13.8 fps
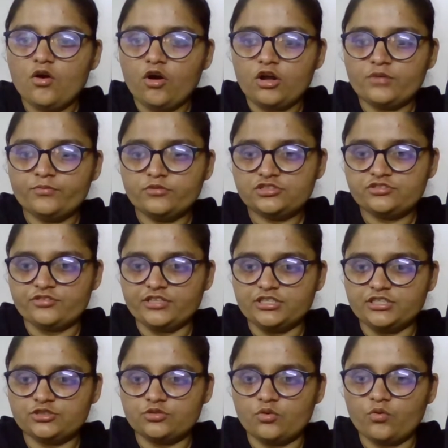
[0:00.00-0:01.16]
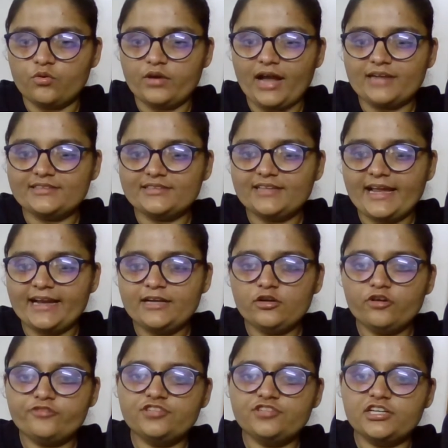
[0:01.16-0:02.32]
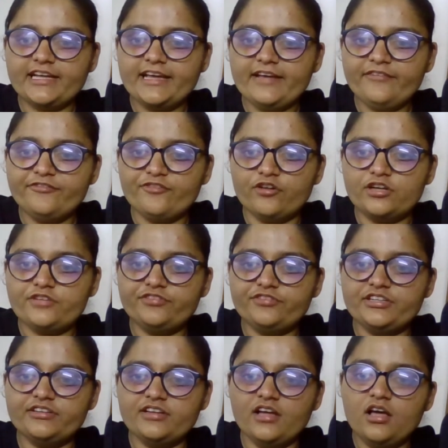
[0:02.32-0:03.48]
almost 3. So at the end of the day, what we